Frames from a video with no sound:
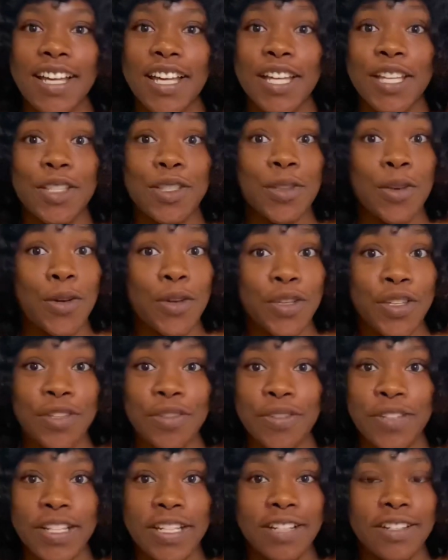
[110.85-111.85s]
a tour
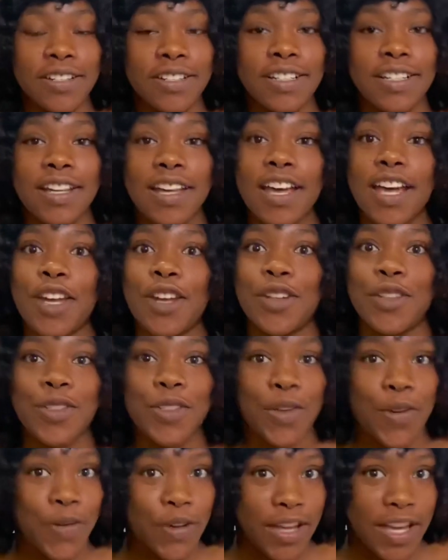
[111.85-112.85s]
curator, and a
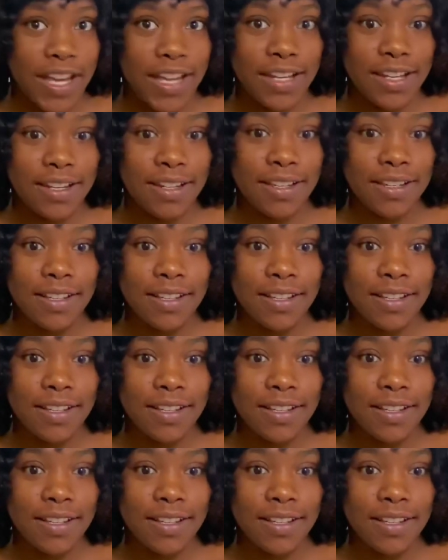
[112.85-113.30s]
tour guide.